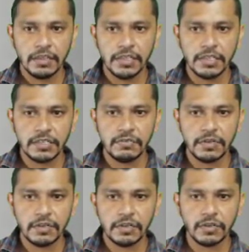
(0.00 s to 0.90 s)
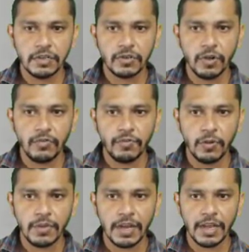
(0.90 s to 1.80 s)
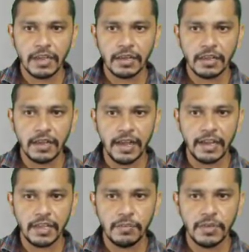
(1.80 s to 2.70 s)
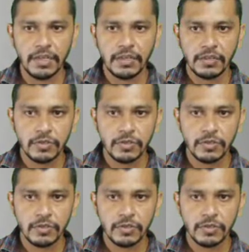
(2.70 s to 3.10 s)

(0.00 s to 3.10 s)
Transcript: This is the top view of the line, line AB.